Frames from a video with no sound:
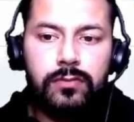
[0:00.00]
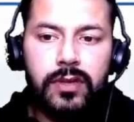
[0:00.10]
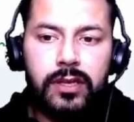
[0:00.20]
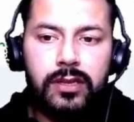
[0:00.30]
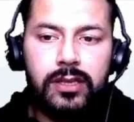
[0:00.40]

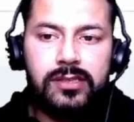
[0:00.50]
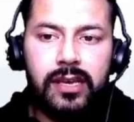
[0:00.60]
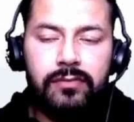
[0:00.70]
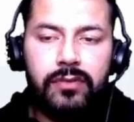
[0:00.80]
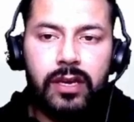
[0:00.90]
in the
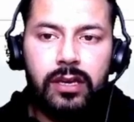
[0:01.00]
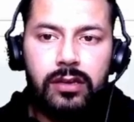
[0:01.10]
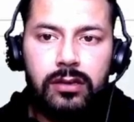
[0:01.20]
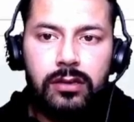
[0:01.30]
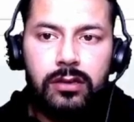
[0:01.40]
same way,
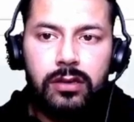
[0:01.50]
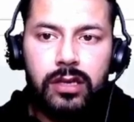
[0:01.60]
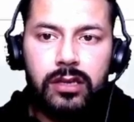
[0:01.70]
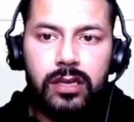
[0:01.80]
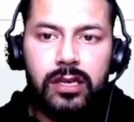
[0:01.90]

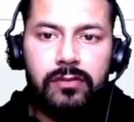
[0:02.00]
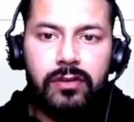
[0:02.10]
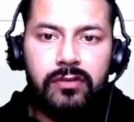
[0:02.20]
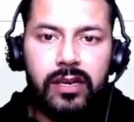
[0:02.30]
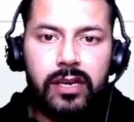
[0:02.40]
in the
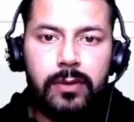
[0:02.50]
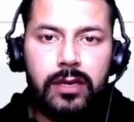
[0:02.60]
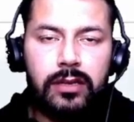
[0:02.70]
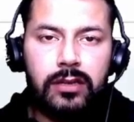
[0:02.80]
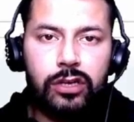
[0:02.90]
keyword variable
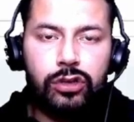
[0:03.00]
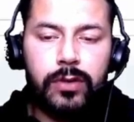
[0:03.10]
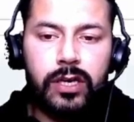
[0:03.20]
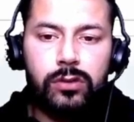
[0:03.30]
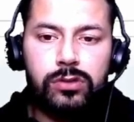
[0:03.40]
length
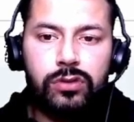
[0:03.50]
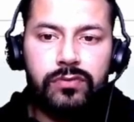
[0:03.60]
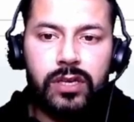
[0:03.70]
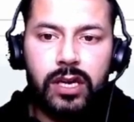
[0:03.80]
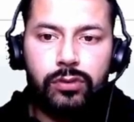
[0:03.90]
argument also,
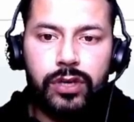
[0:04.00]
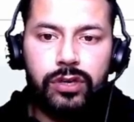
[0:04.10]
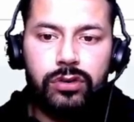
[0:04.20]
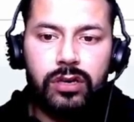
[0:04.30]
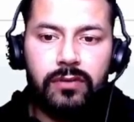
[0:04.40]
we are going
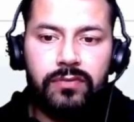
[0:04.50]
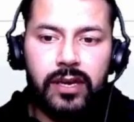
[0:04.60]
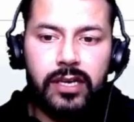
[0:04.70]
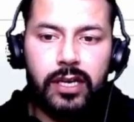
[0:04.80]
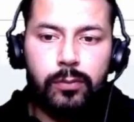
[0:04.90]
to
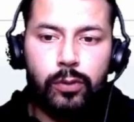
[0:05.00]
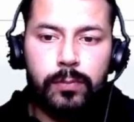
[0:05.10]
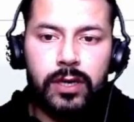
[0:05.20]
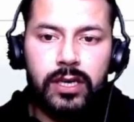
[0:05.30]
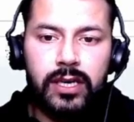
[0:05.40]
define it
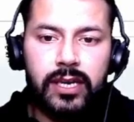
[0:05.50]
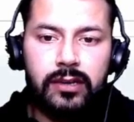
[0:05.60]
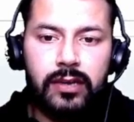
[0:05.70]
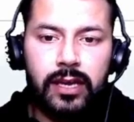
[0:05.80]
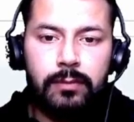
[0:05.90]
properly, like
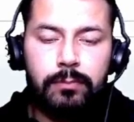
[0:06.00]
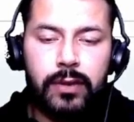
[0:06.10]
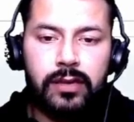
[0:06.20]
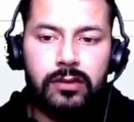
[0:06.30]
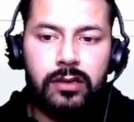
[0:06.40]
name,
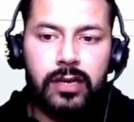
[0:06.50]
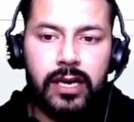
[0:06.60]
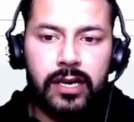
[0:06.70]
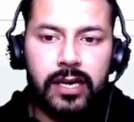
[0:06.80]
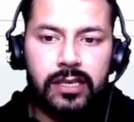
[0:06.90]
Python,
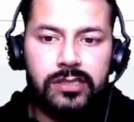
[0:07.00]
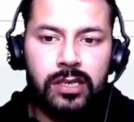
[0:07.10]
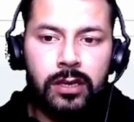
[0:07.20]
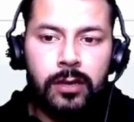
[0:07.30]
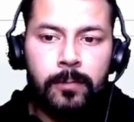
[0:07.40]
and age.
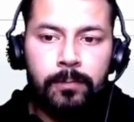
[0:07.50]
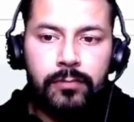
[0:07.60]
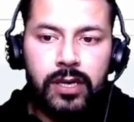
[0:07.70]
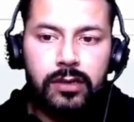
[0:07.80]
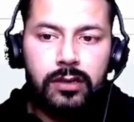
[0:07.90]

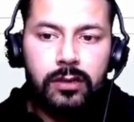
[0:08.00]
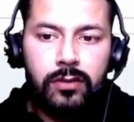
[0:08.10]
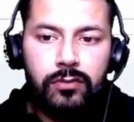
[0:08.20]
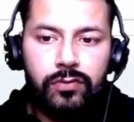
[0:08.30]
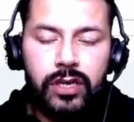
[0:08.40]
But
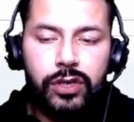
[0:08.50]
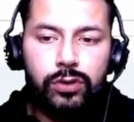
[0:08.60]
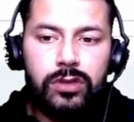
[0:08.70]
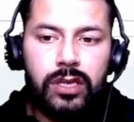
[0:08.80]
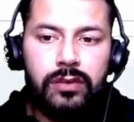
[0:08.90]
1, 2,
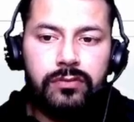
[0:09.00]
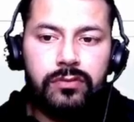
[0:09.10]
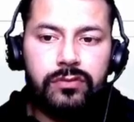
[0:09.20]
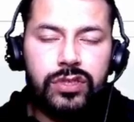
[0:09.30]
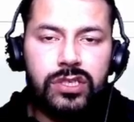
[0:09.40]
3,
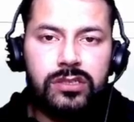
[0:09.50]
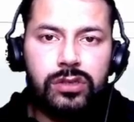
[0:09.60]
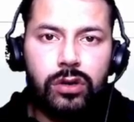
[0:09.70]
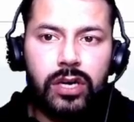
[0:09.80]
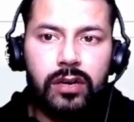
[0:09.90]
which is
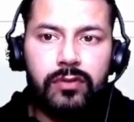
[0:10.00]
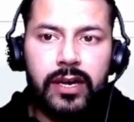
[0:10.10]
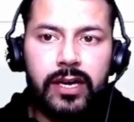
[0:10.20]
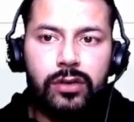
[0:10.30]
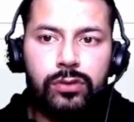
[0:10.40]
not
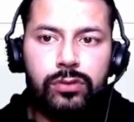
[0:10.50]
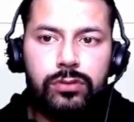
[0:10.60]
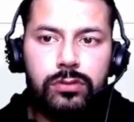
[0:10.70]
required to